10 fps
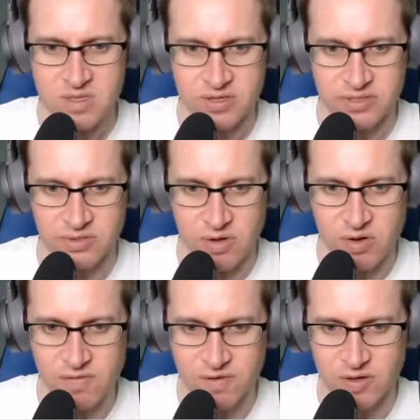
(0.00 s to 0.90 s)
So
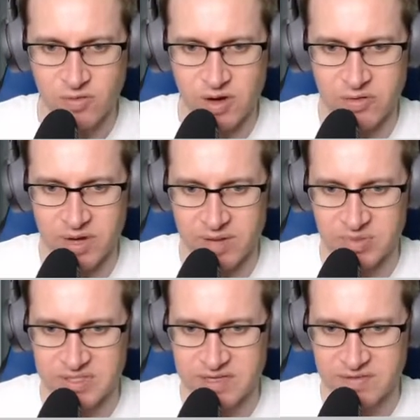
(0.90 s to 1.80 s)
overgrown, I
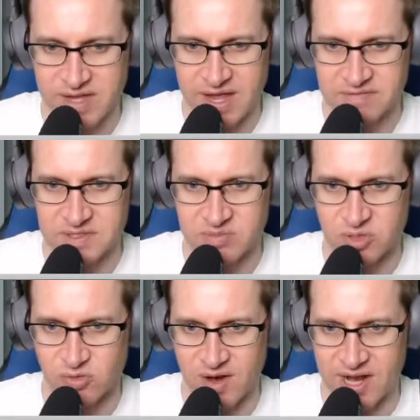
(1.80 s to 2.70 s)
believe we have some
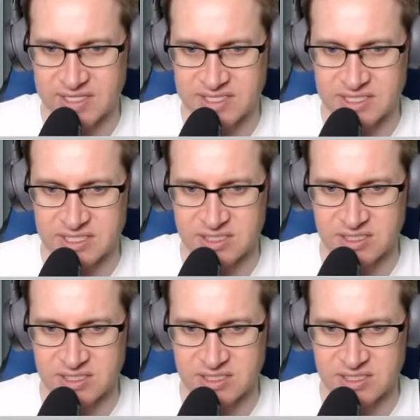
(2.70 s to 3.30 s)
grasses